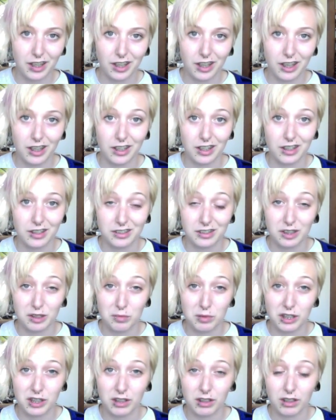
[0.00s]
it's going to
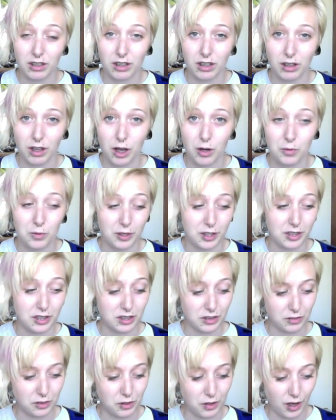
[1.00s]
be a lot worse
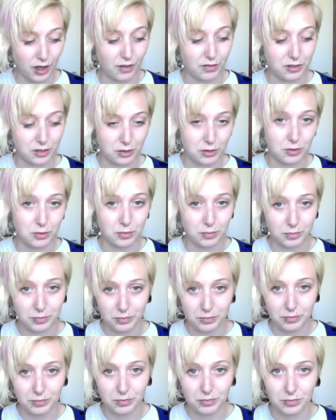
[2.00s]
if you have to
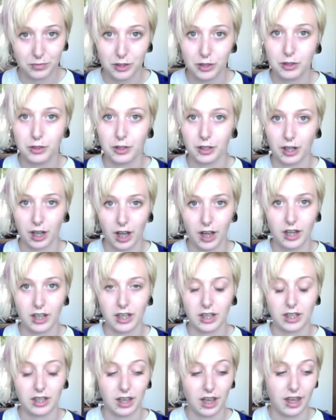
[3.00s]
do your
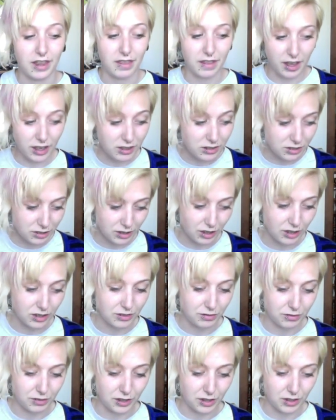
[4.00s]
cutting and then start to
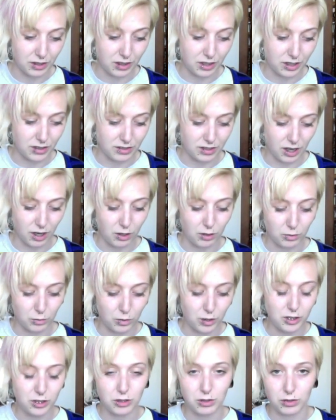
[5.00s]
figure things out
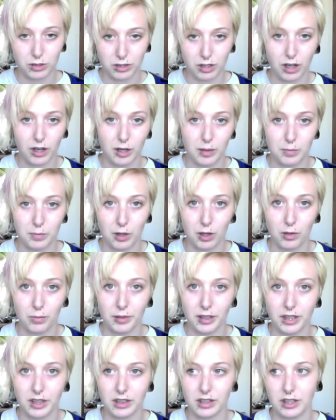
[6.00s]
once you start
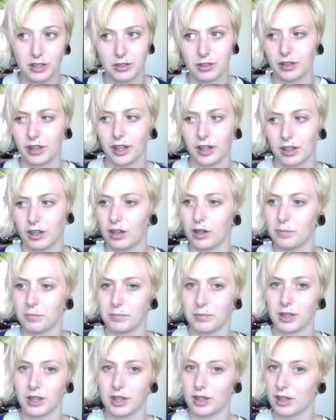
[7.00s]
embalming, and then you're like,
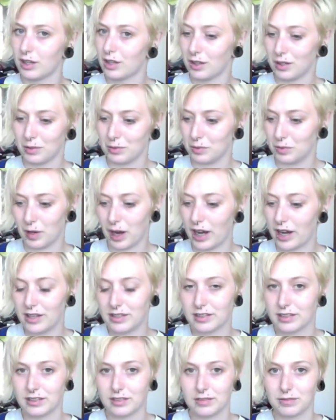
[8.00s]
why
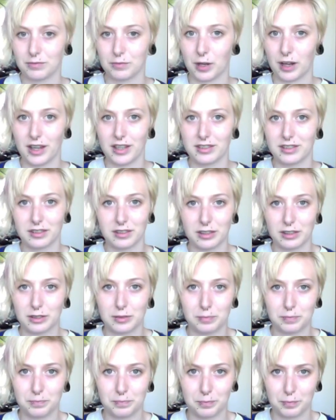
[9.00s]
isn't
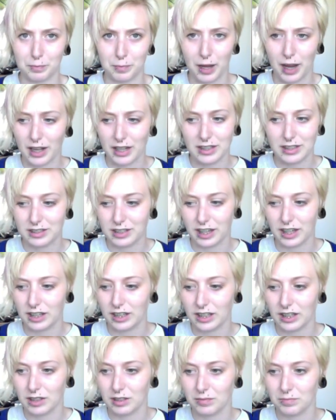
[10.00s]
this body
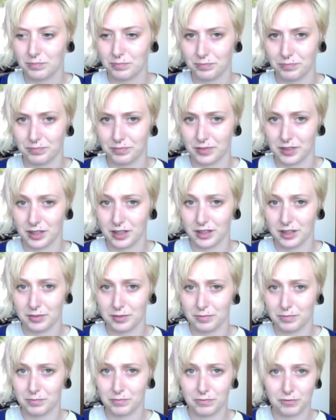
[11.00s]
taking
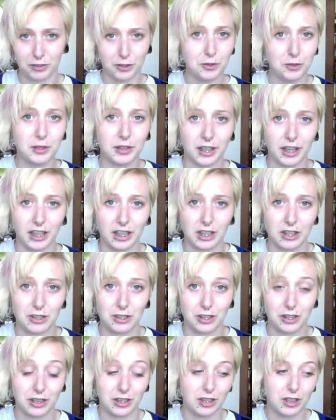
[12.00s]
the fluid like it
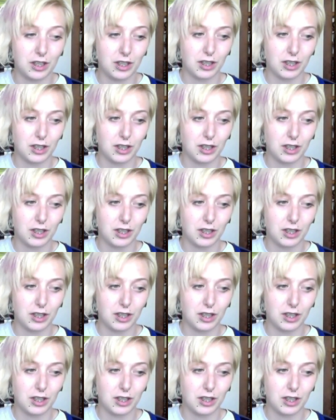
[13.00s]
should?